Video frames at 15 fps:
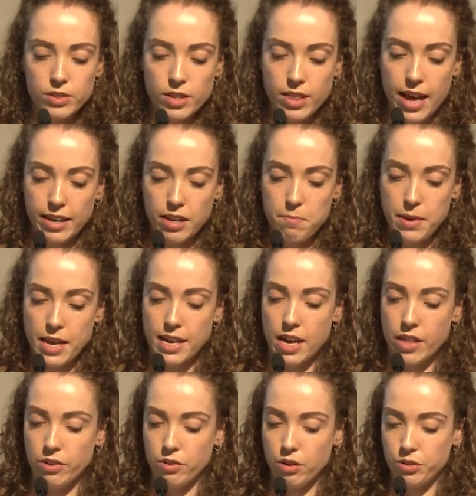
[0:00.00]
So that can be
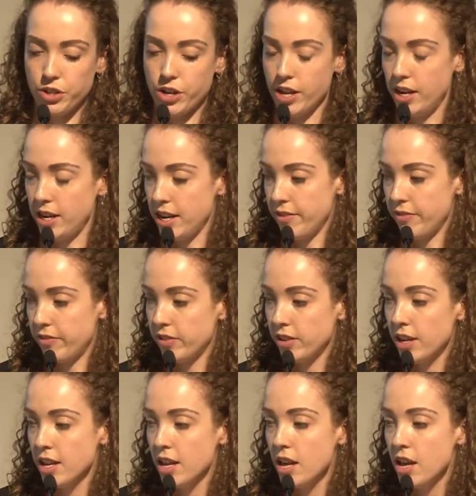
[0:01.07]
another alternative.